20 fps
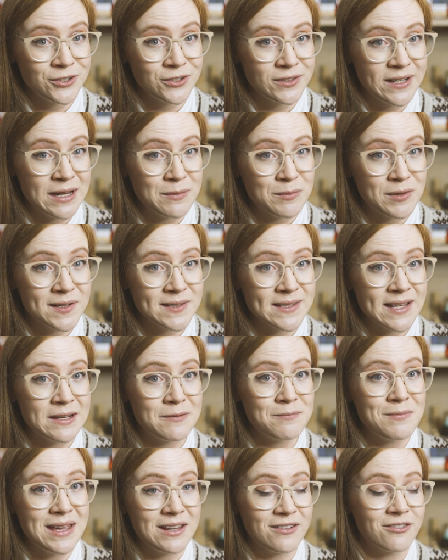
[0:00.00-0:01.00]
your neighbors
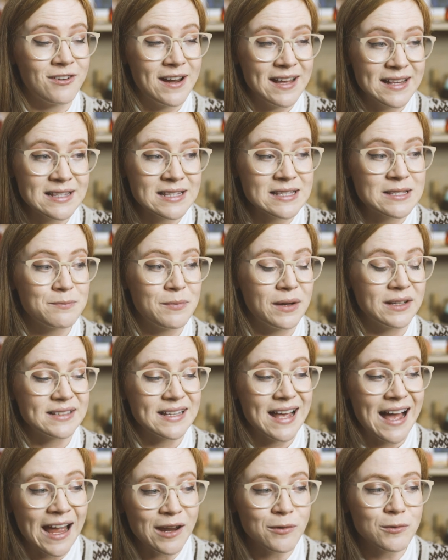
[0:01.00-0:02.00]
and make friends, but
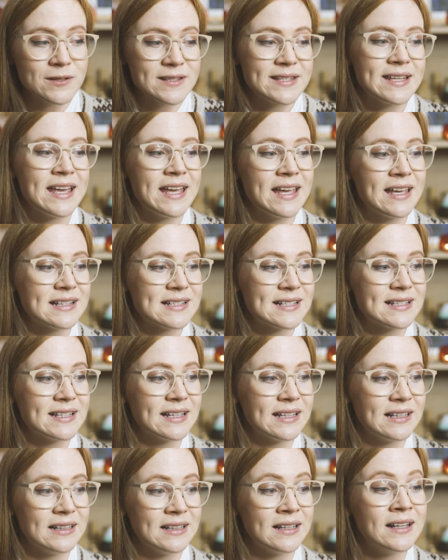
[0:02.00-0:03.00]
I would say it's
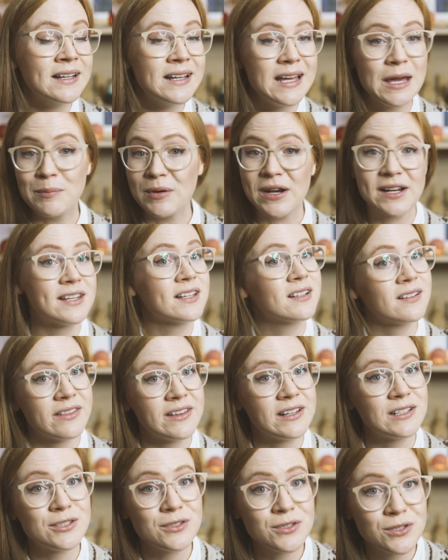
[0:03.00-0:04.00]
still a practical
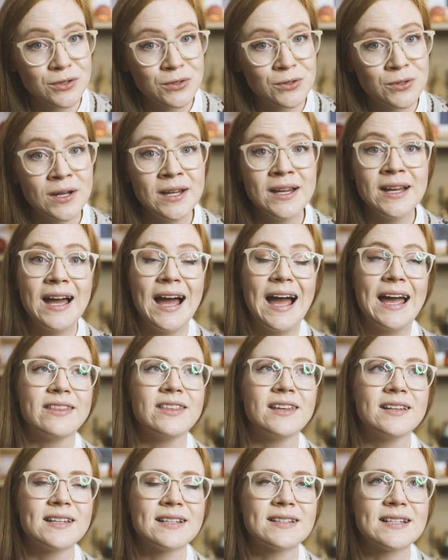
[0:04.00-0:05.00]
thing to do. I
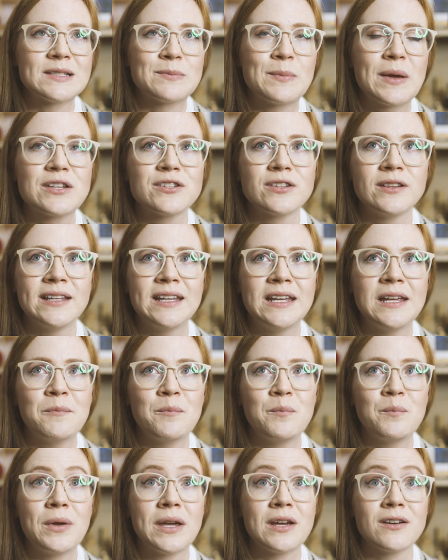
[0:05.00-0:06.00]
think that especially
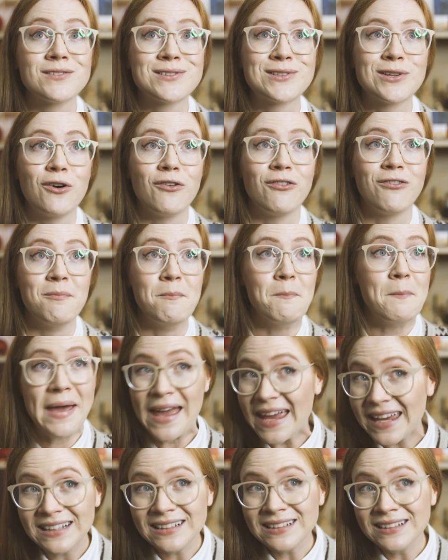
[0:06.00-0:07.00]
because of
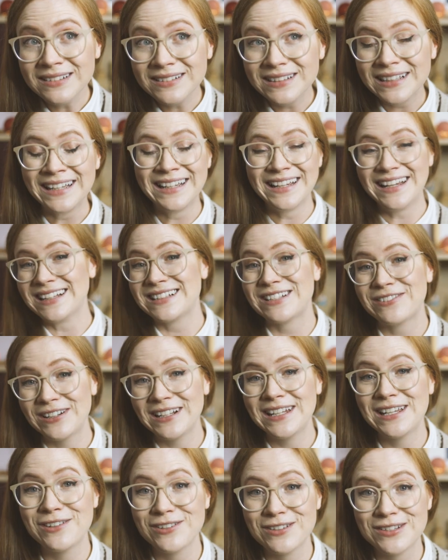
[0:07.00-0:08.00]
mail, it's
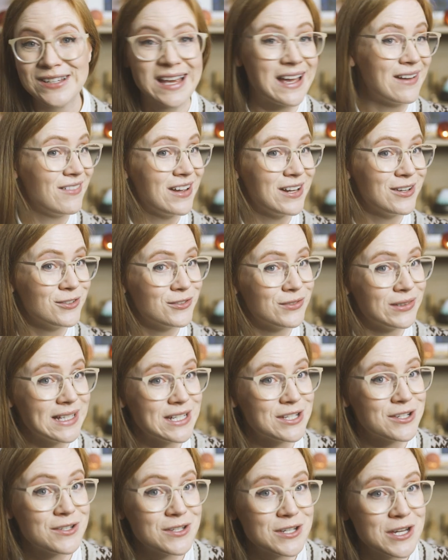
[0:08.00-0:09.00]
really good to have a good
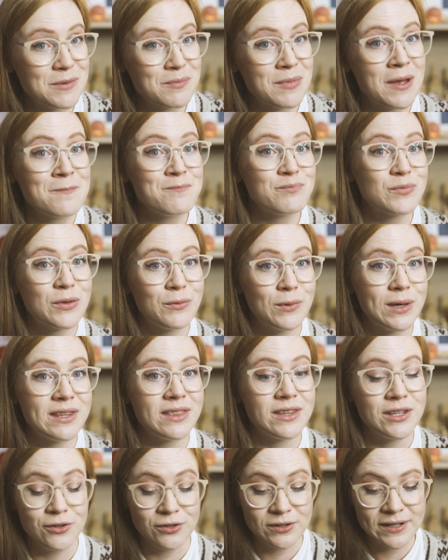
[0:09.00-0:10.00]
relationship
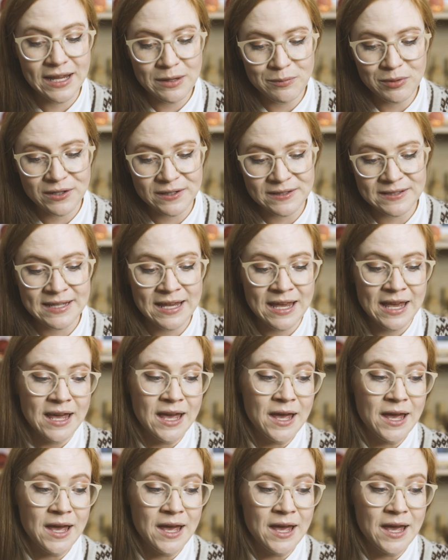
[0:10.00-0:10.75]
with your neighbors,